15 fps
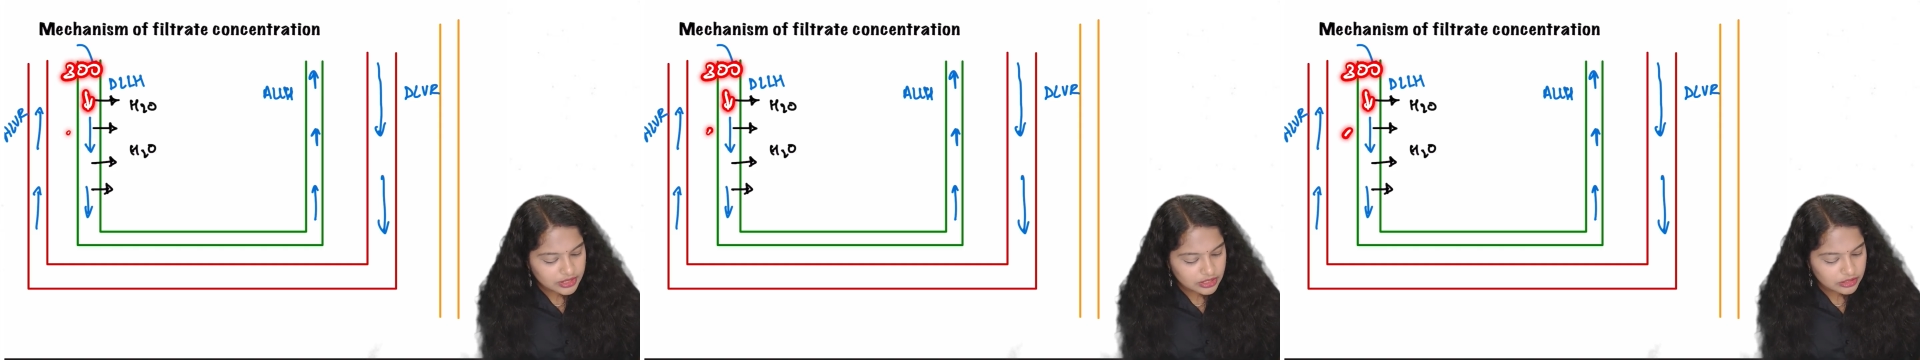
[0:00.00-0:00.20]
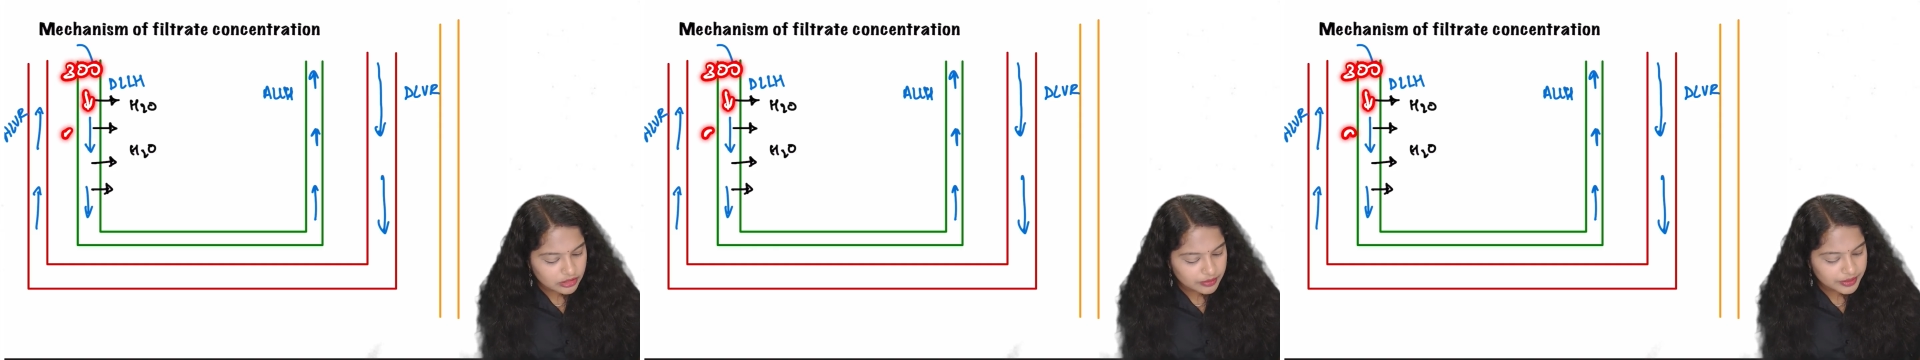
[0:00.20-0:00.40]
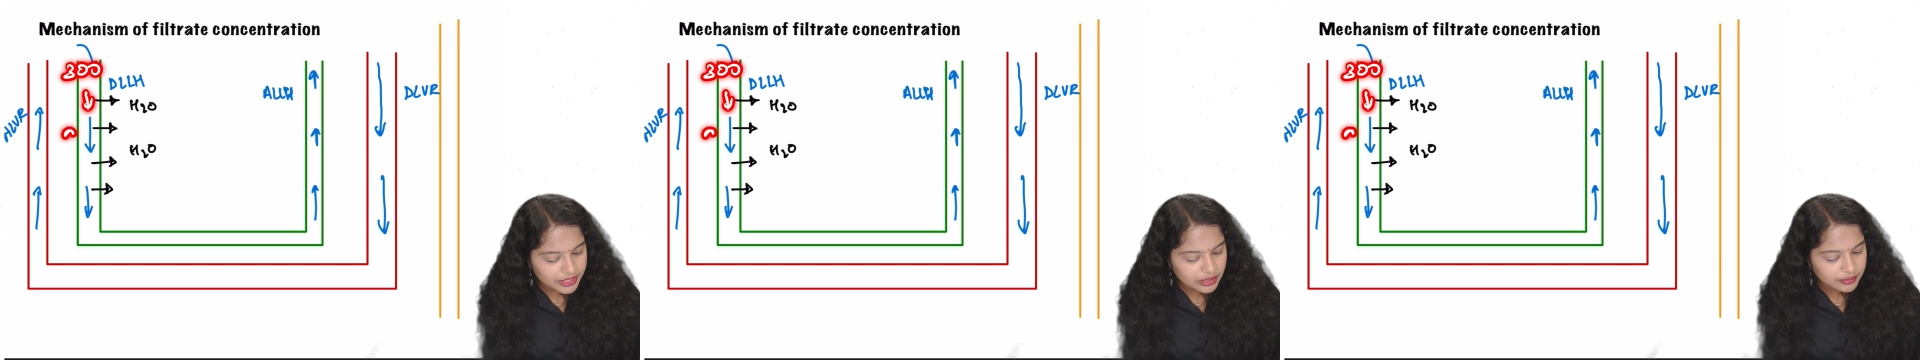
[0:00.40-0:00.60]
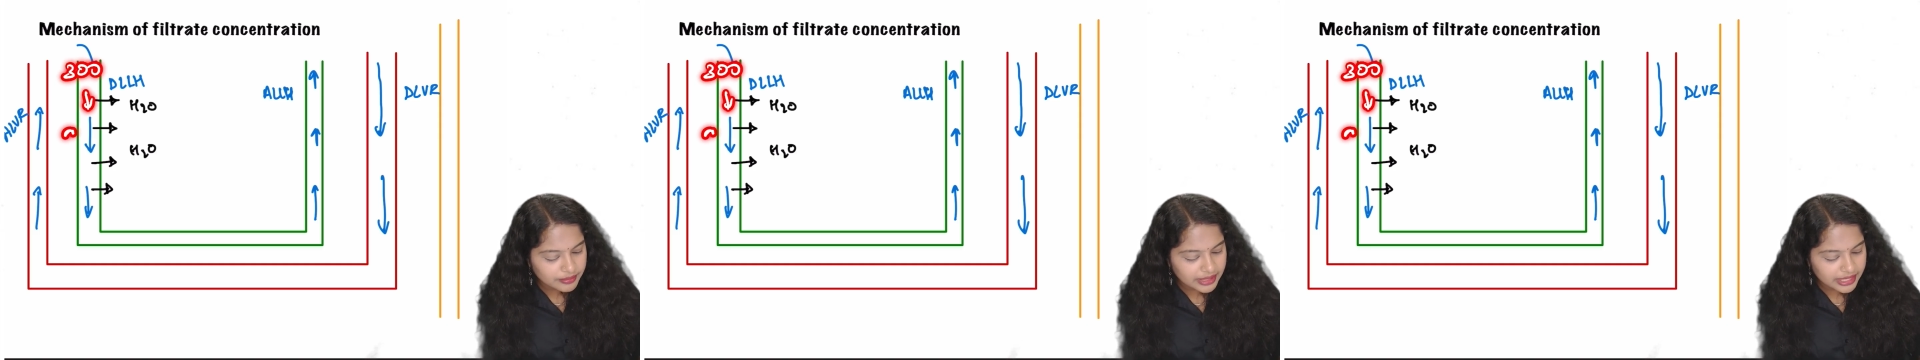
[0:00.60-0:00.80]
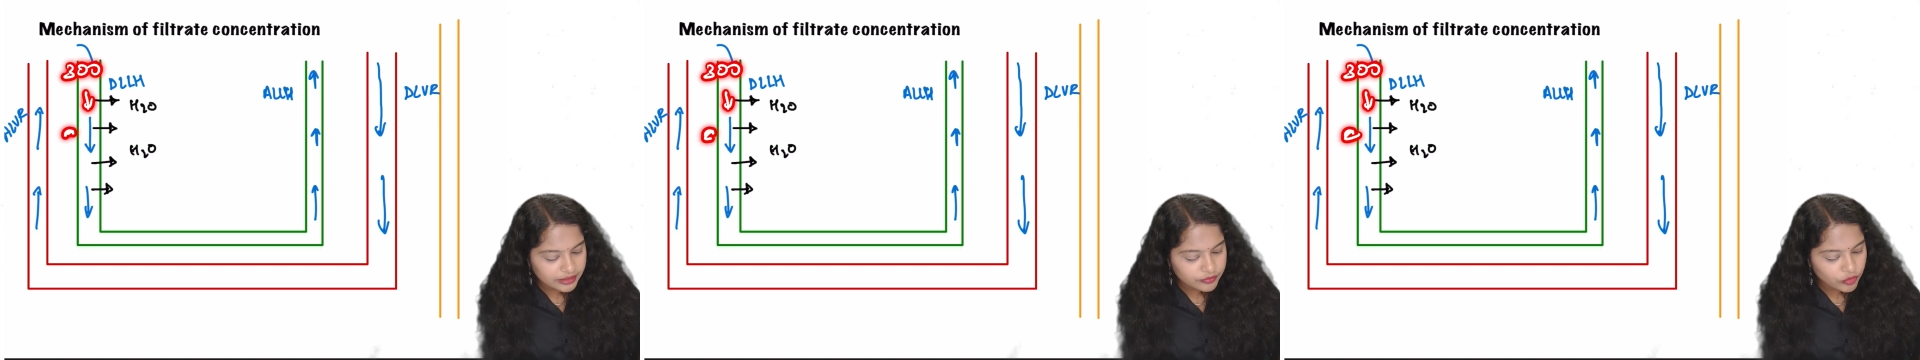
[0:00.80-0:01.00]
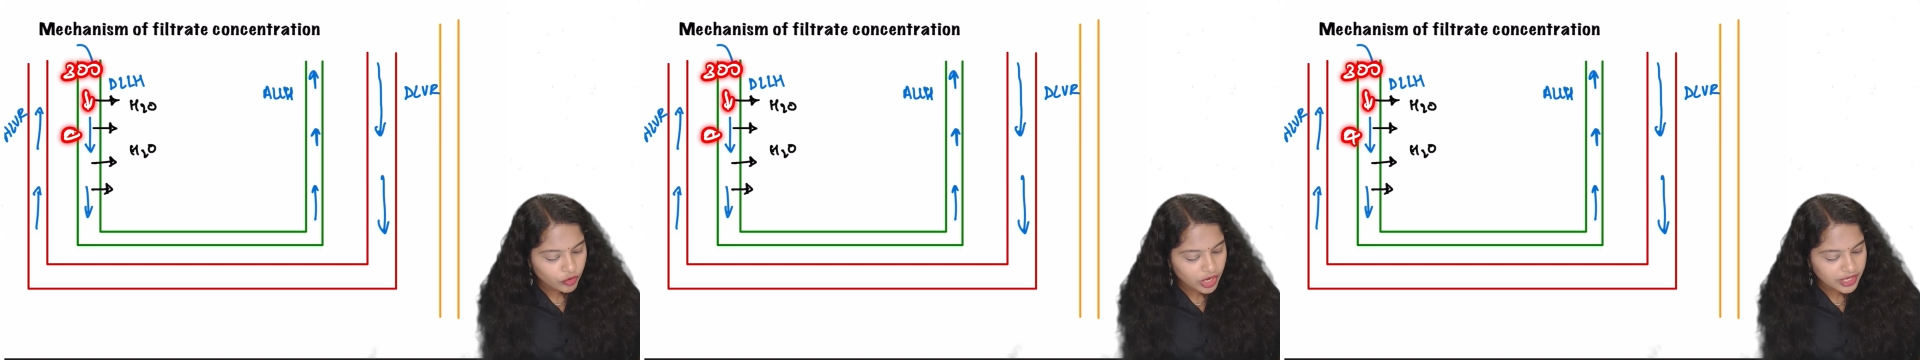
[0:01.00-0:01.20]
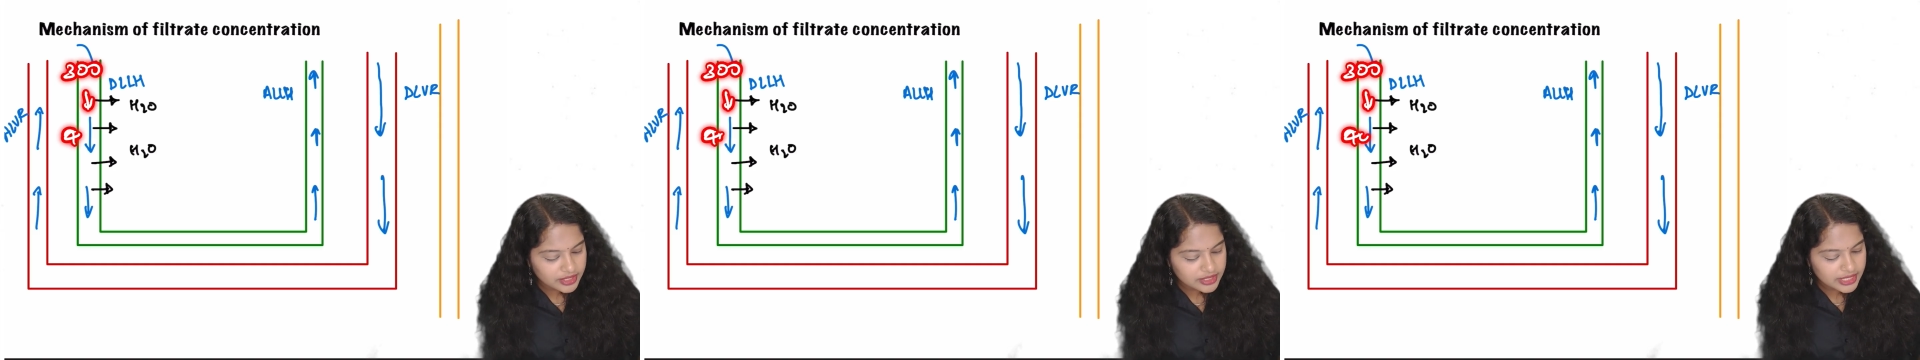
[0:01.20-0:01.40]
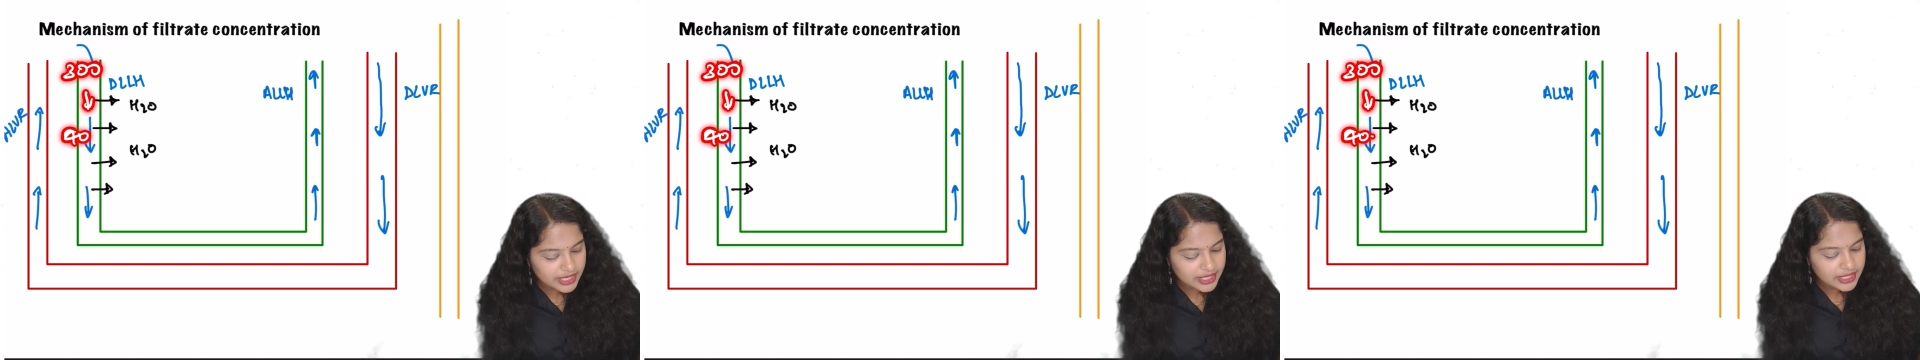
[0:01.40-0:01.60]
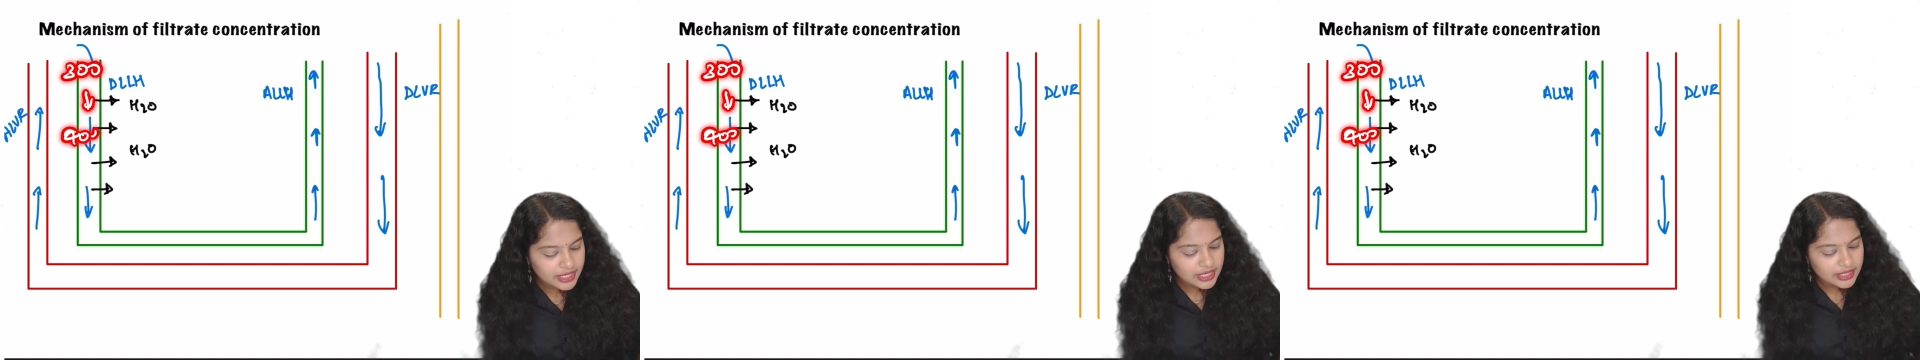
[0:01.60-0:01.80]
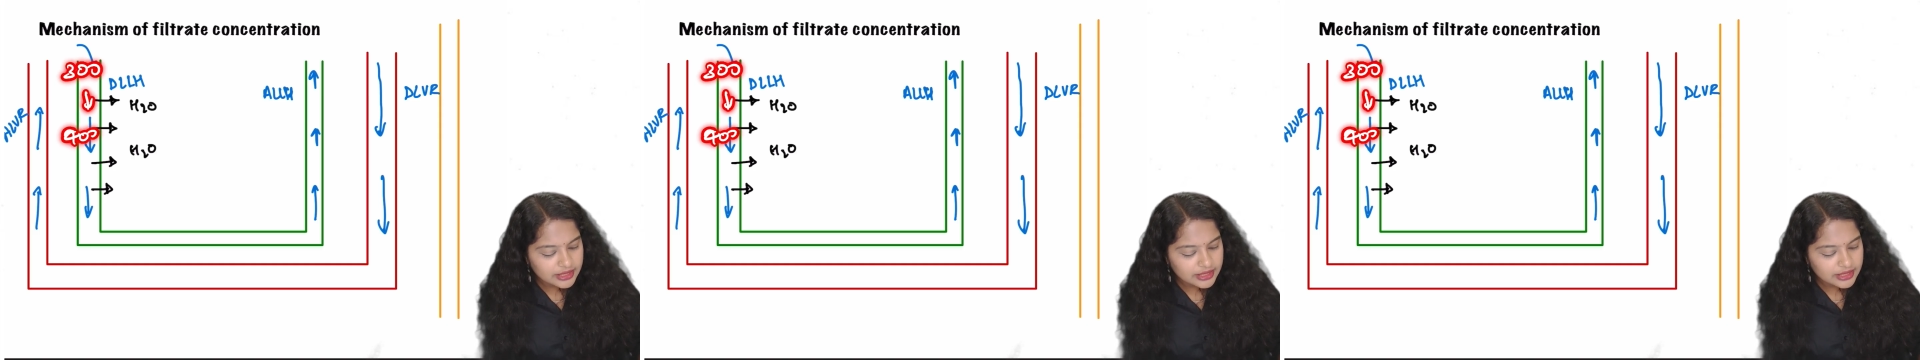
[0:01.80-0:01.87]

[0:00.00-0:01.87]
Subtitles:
it will become like 400,